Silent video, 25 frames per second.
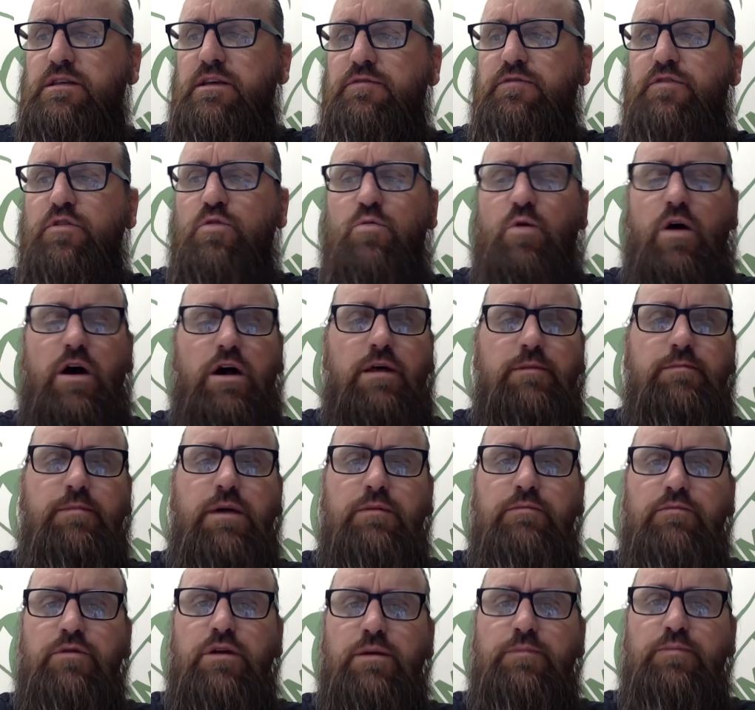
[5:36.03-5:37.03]
If you want a
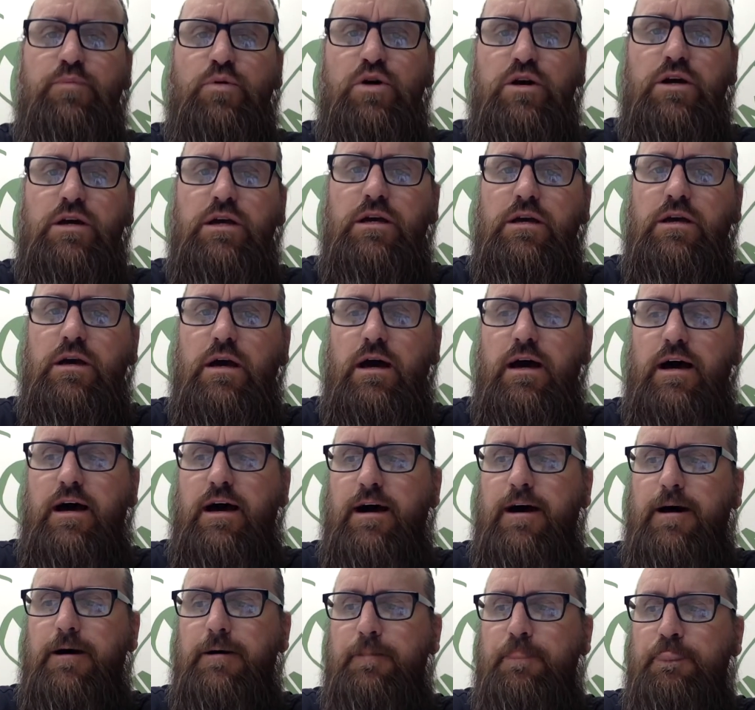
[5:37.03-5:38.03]
memory book,
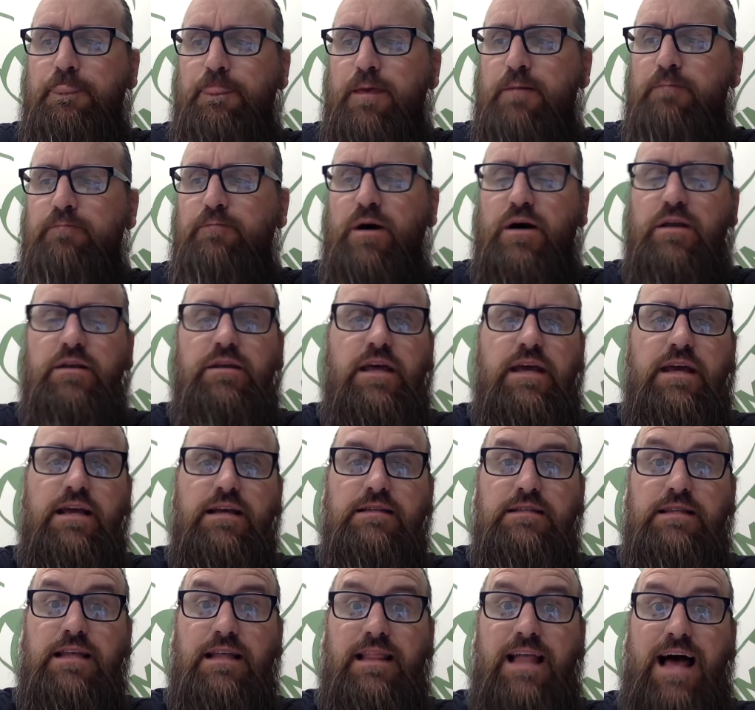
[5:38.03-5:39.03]
um, Monday
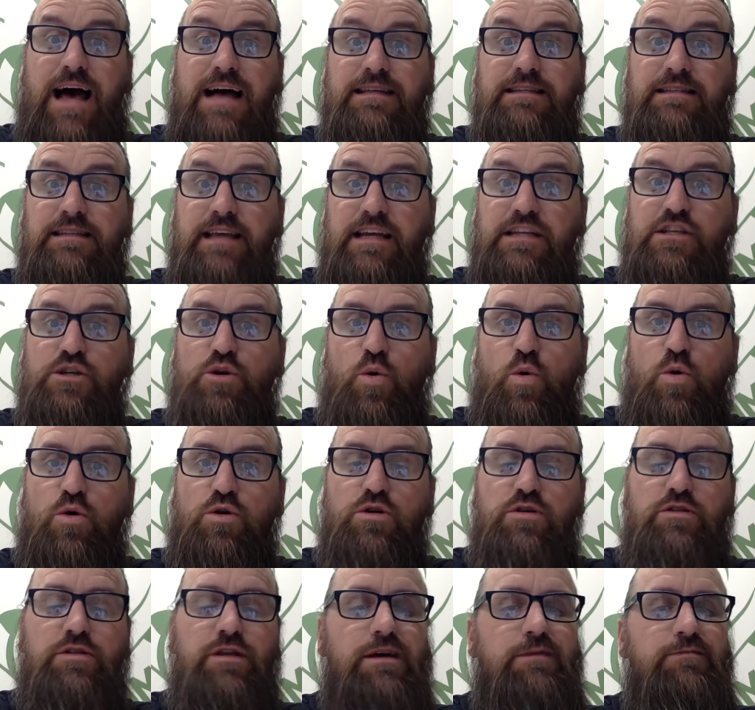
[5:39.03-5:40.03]
is the last day to
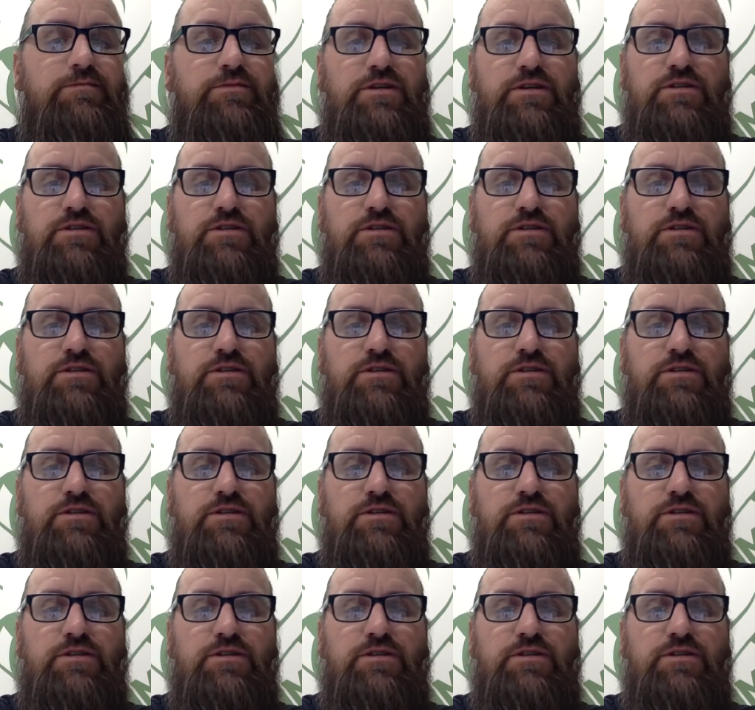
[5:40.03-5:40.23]
order them.